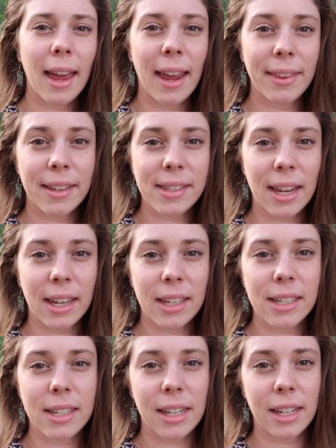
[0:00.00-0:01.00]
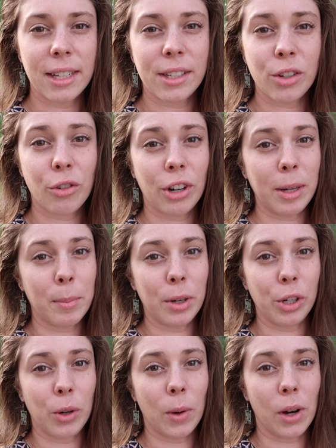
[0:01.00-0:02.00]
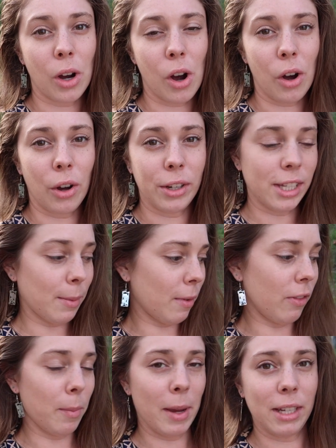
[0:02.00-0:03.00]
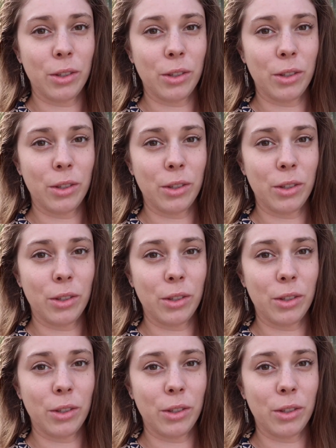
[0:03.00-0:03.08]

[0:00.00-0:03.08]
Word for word: and the second is green manure on some of the bare